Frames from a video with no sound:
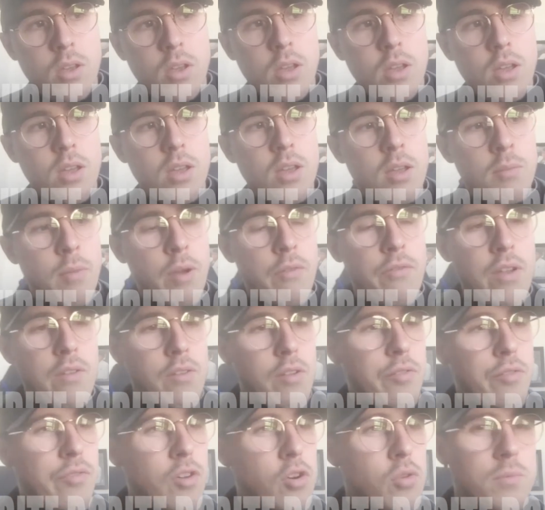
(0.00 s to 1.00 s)
my favorite
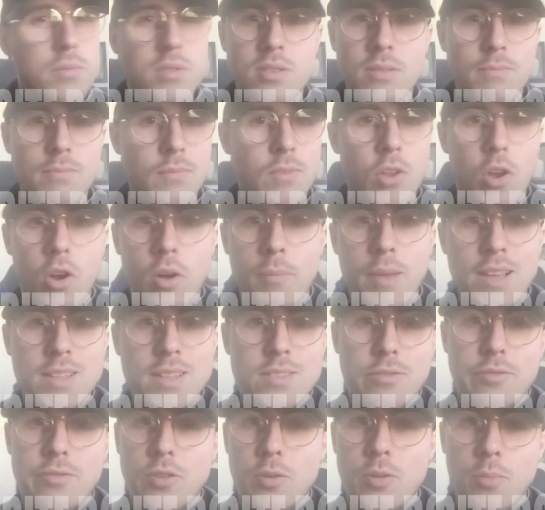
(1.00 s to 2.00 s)
films, not a massive
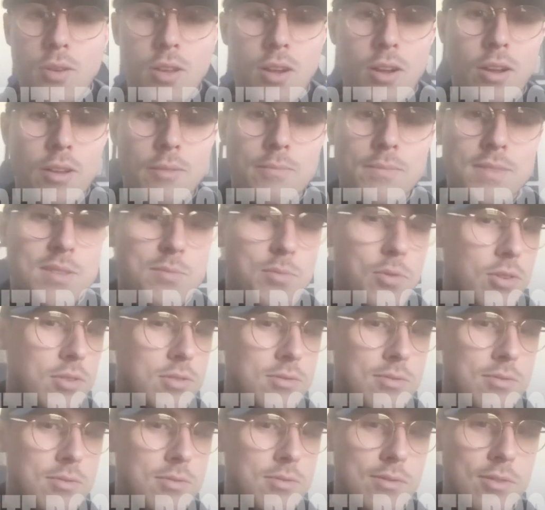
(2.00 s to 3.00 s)
film guy, to be honest
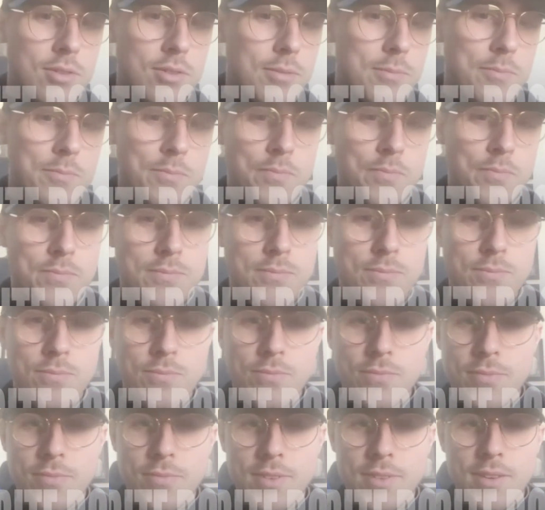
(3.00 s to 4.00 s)
with you
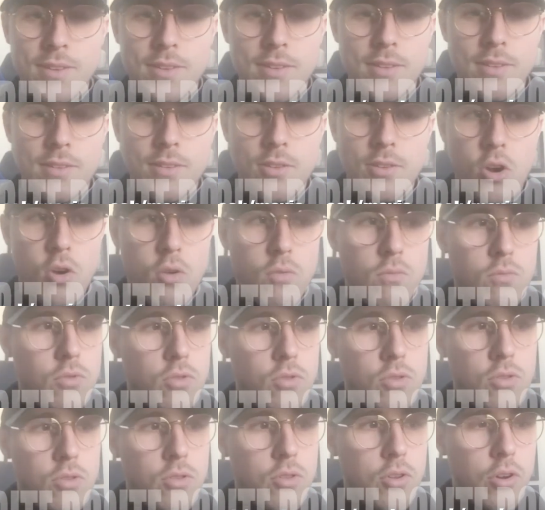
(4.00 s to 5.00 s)
not
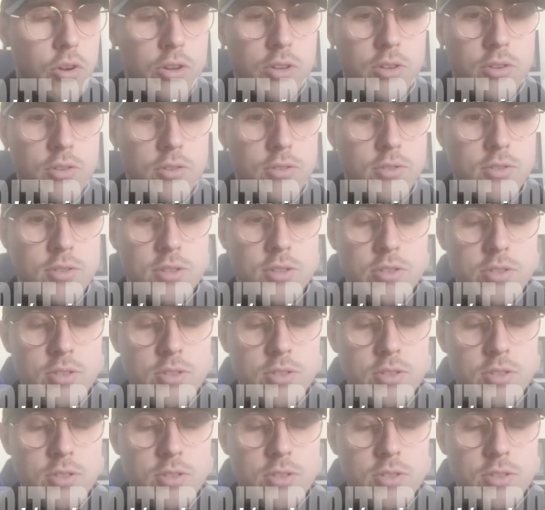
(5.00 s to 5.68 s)
not a huge